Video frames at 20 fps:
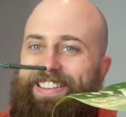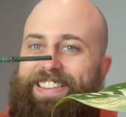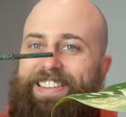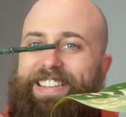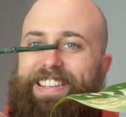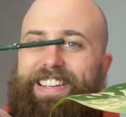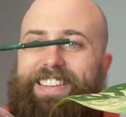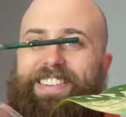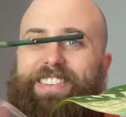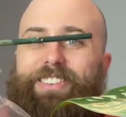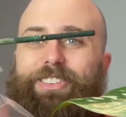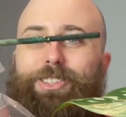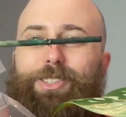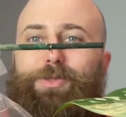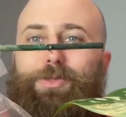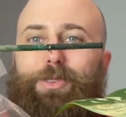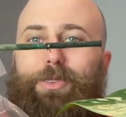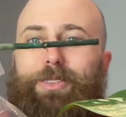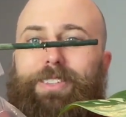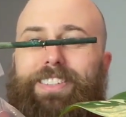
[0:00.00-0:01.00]
Yeah,
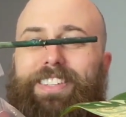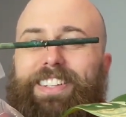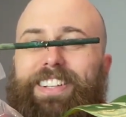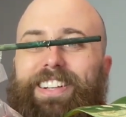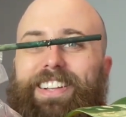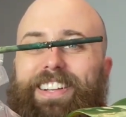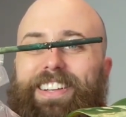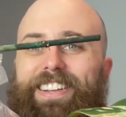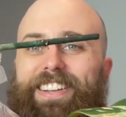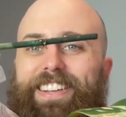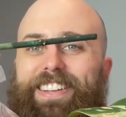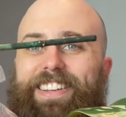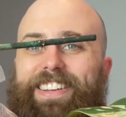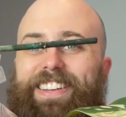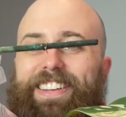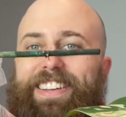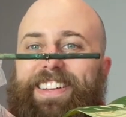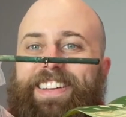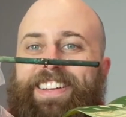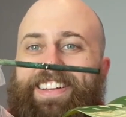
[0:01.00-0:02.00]
useful.
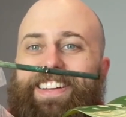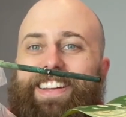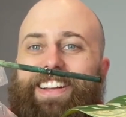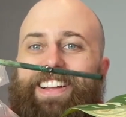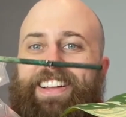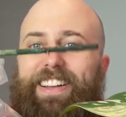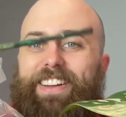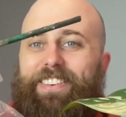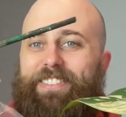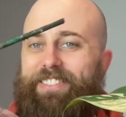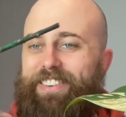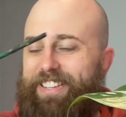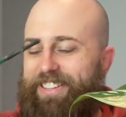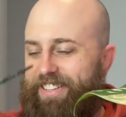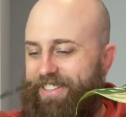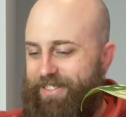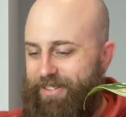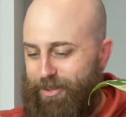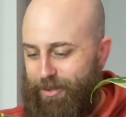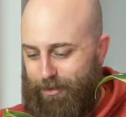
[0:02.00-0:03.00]

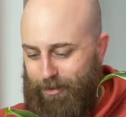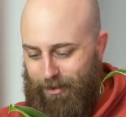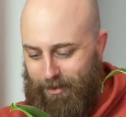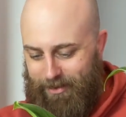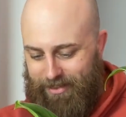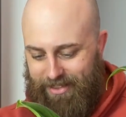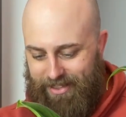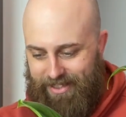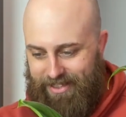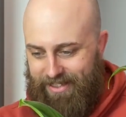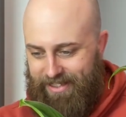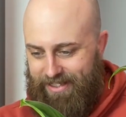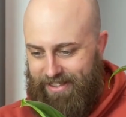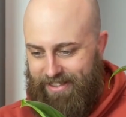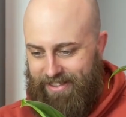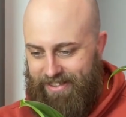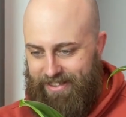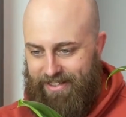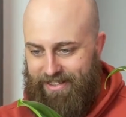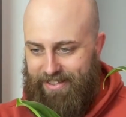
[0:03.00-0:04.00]
Really useful.
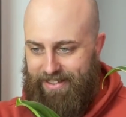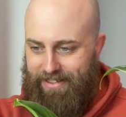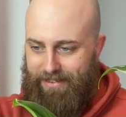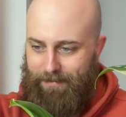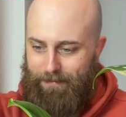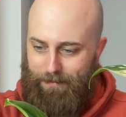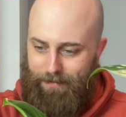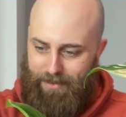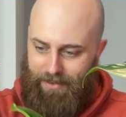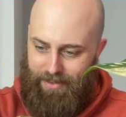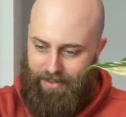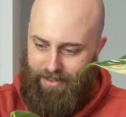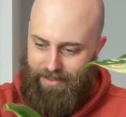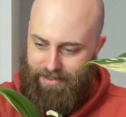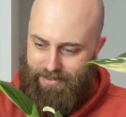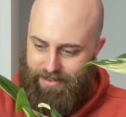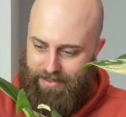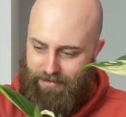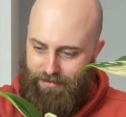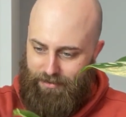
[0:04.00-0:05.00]
How
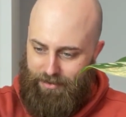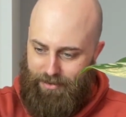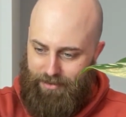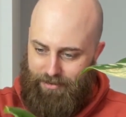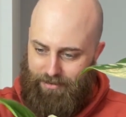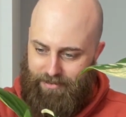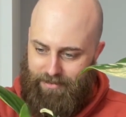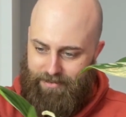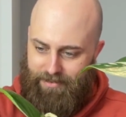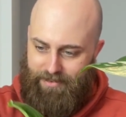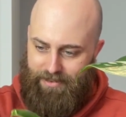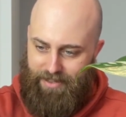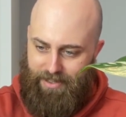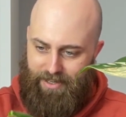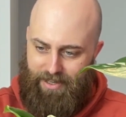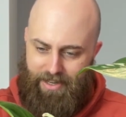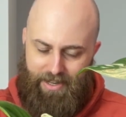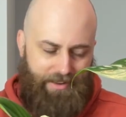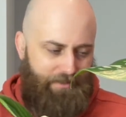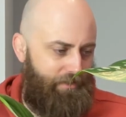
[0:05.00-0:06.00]
does he feel?
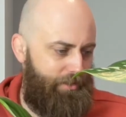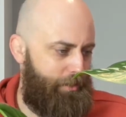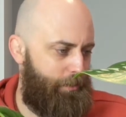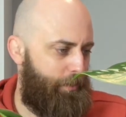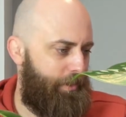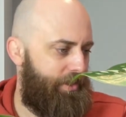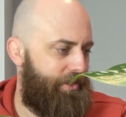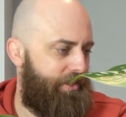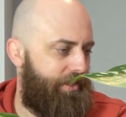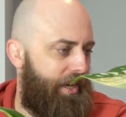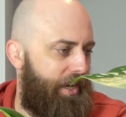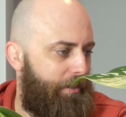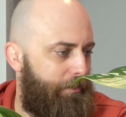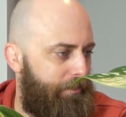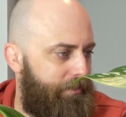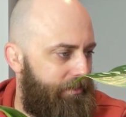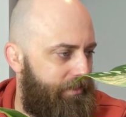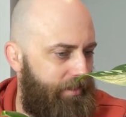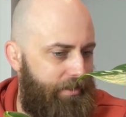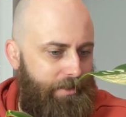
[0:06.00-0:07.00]
He feels pretty
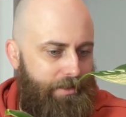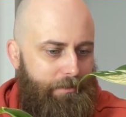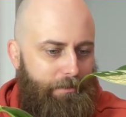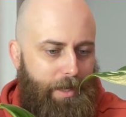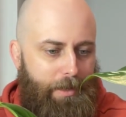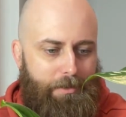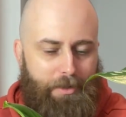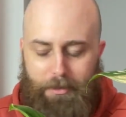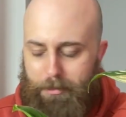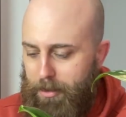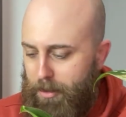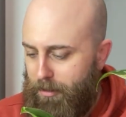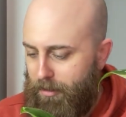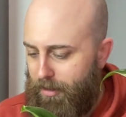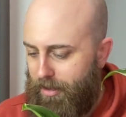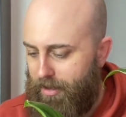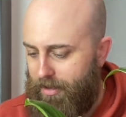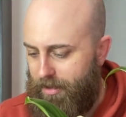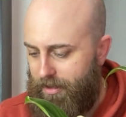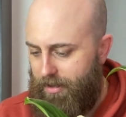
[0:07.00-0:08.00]
stable, so maybe he'll be all
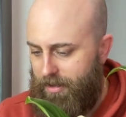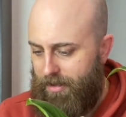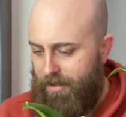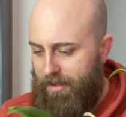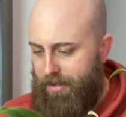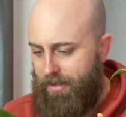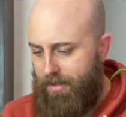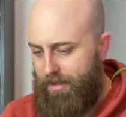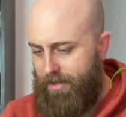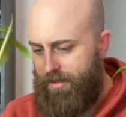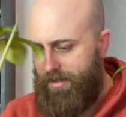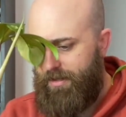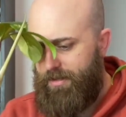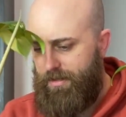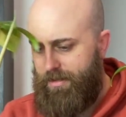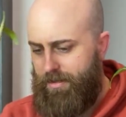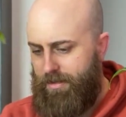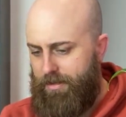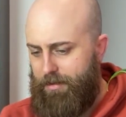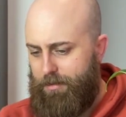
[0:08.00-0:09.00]
right.
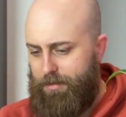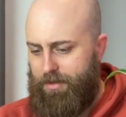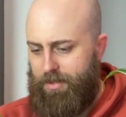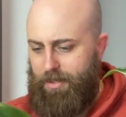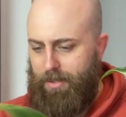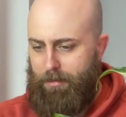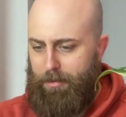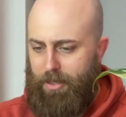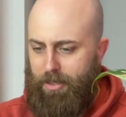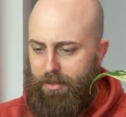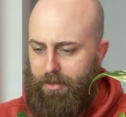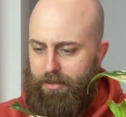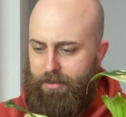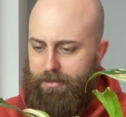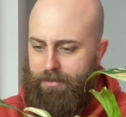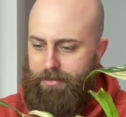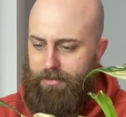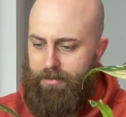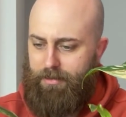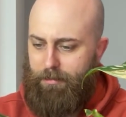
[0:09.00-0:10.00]
We'll see how he
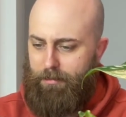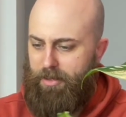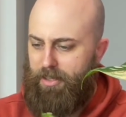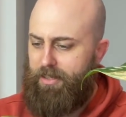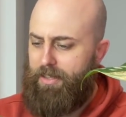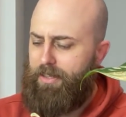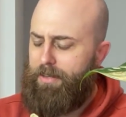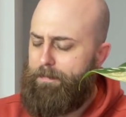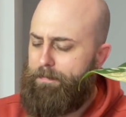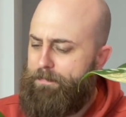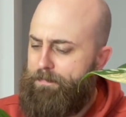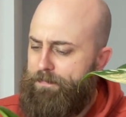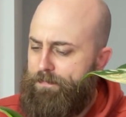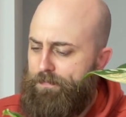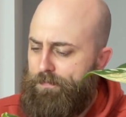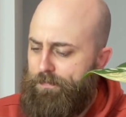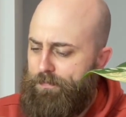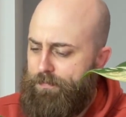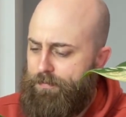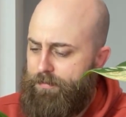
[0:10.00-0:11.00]
goes. I'm
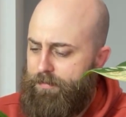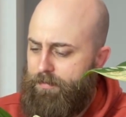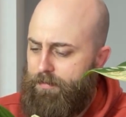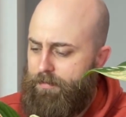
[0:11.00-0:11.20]
thinking,